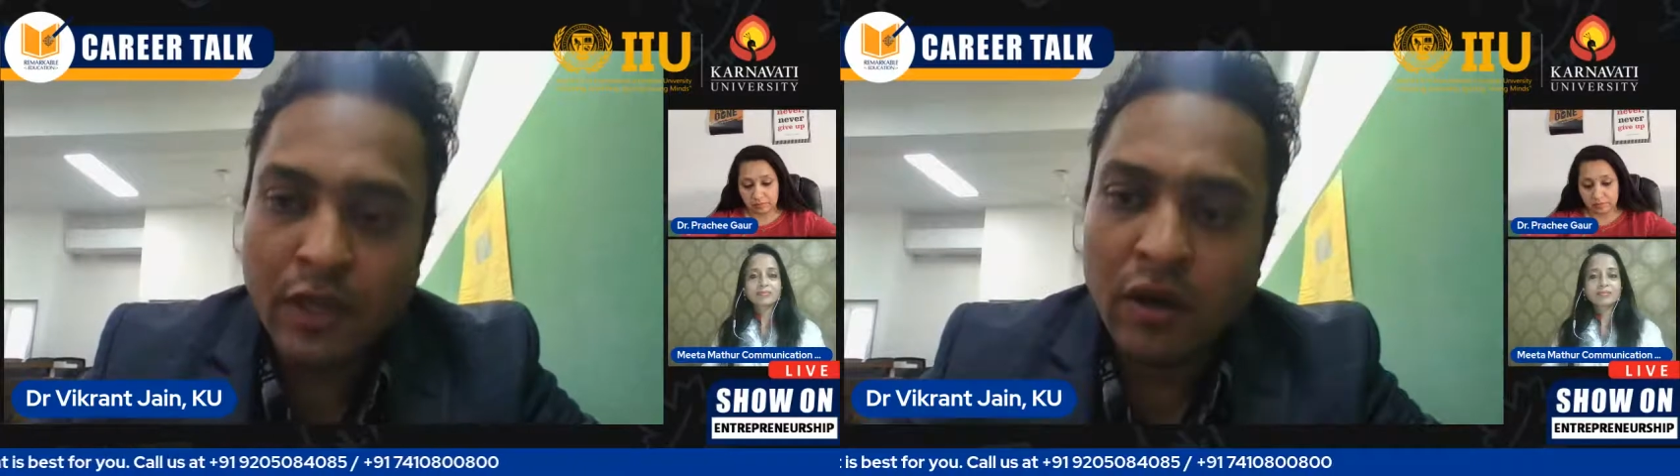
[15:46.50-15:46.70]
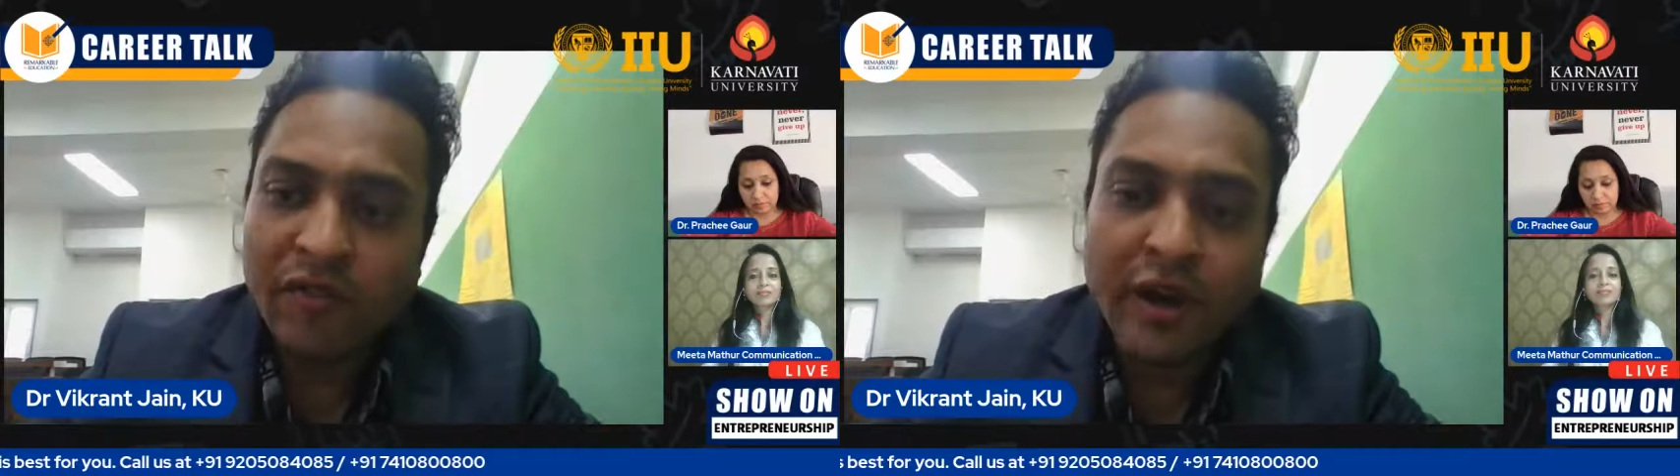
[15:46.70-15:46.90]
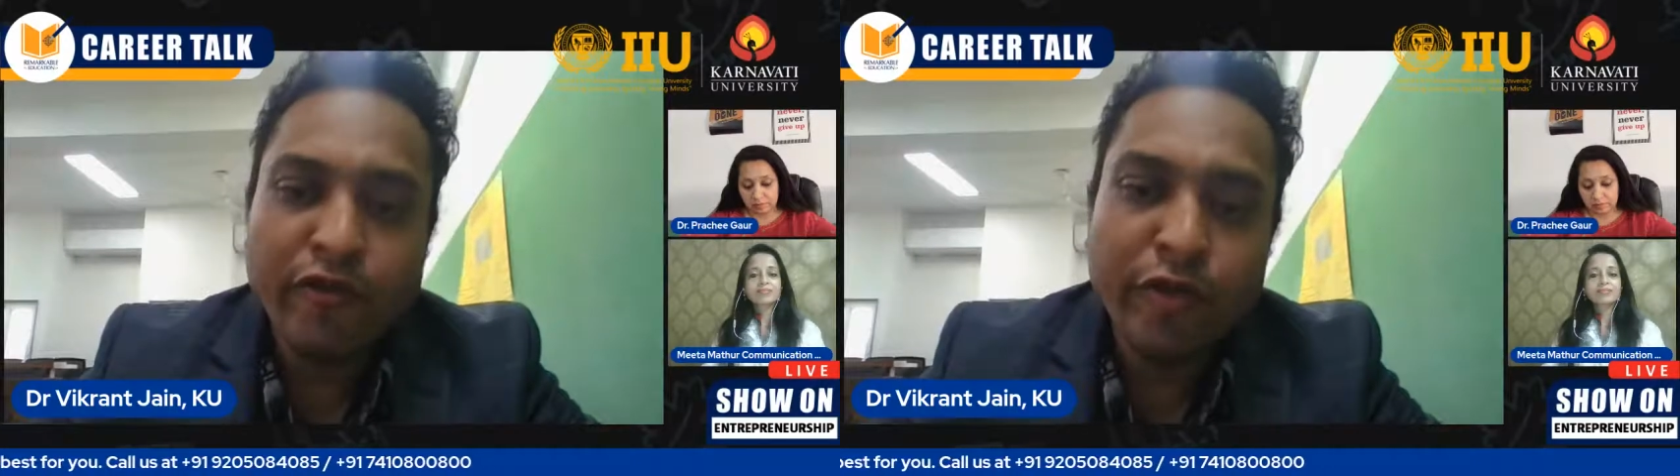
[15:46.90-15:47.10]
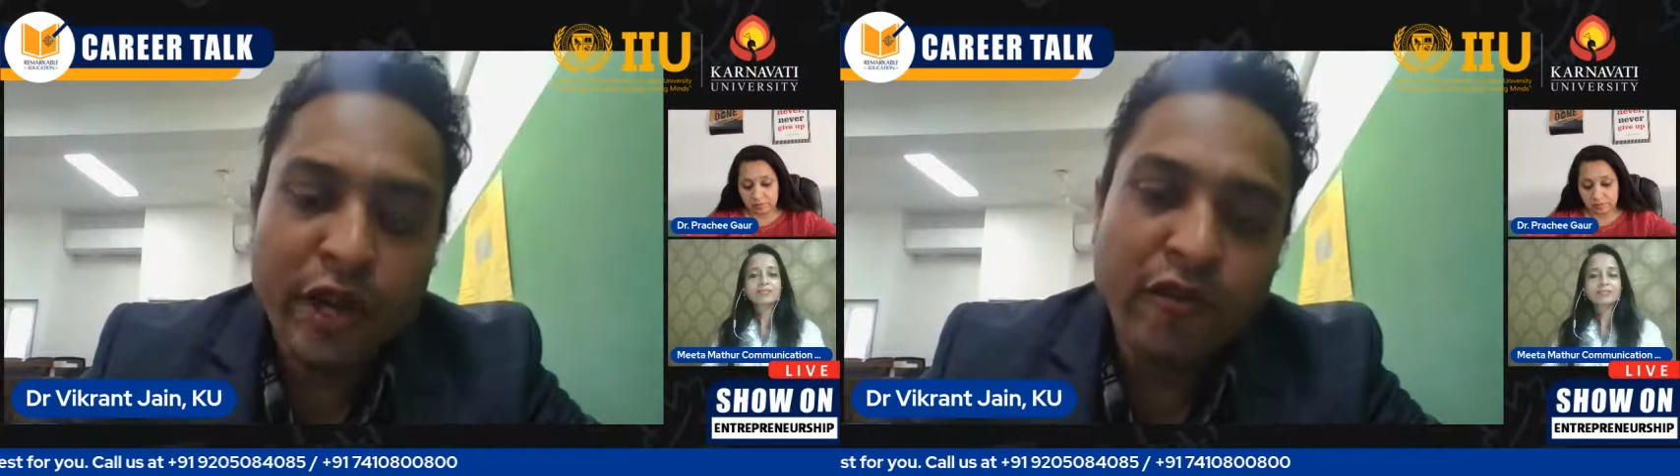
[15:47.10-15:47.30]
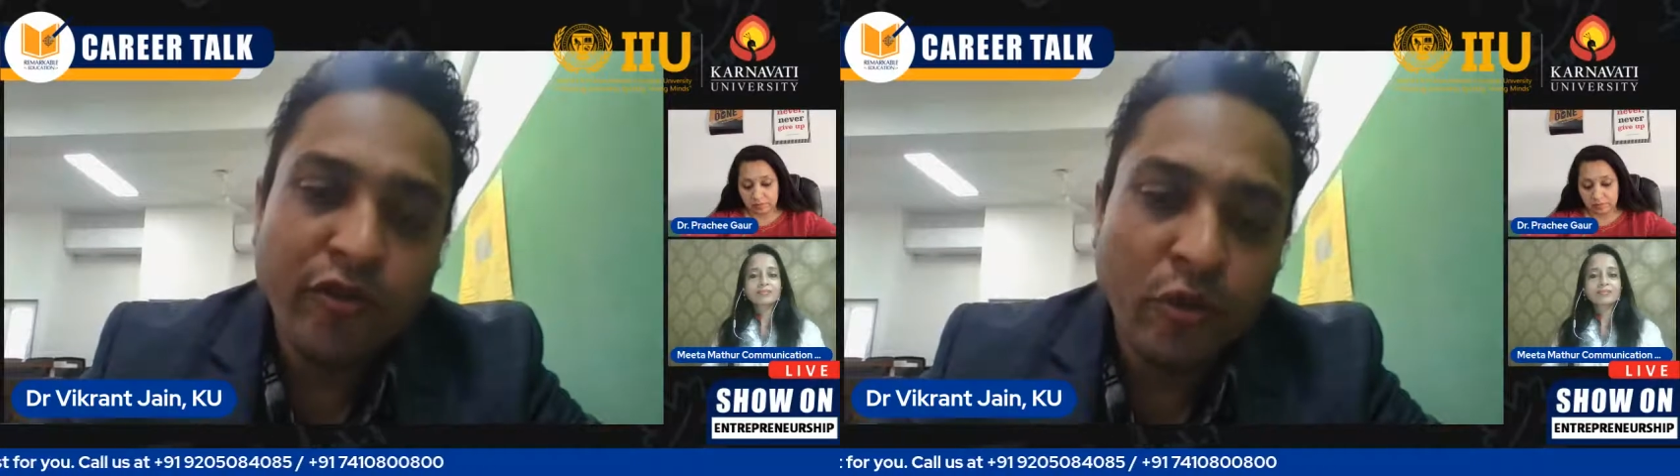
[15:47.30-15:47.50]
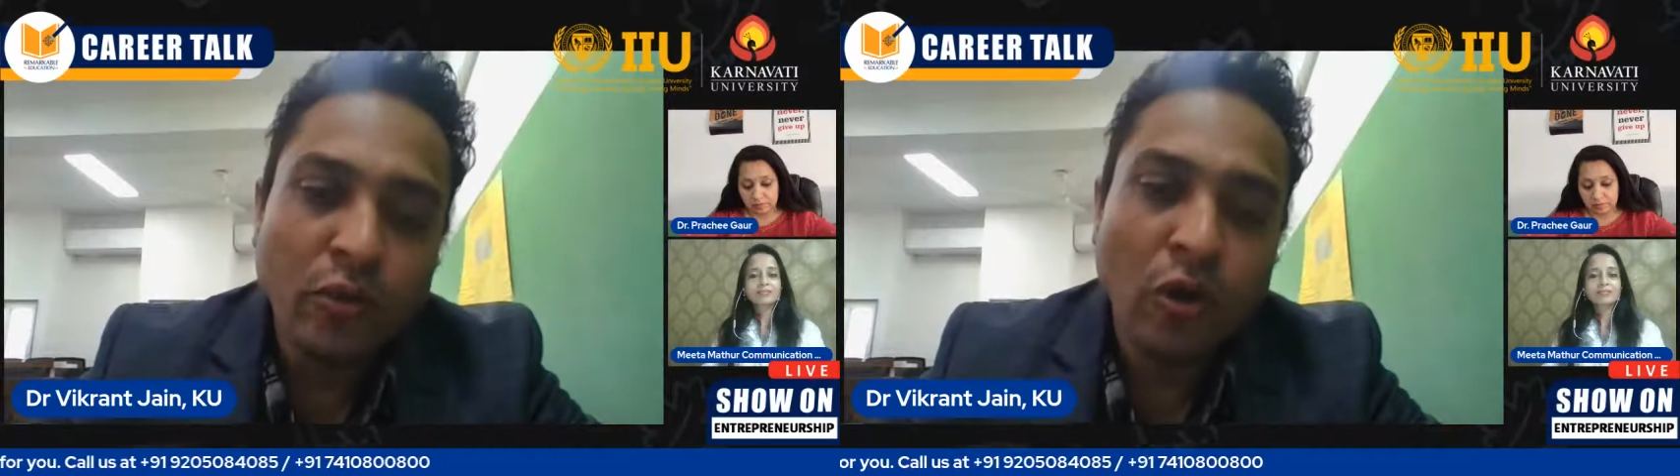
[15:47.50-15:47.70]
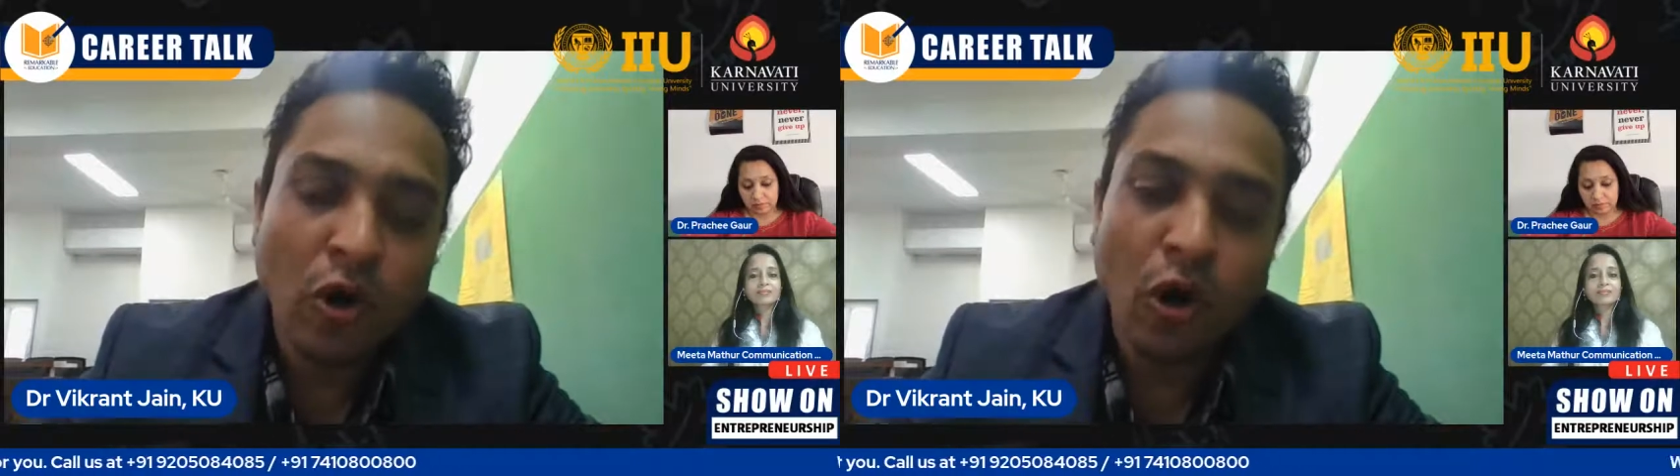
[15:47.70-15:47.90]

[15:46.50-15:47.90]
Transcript: you'll find very few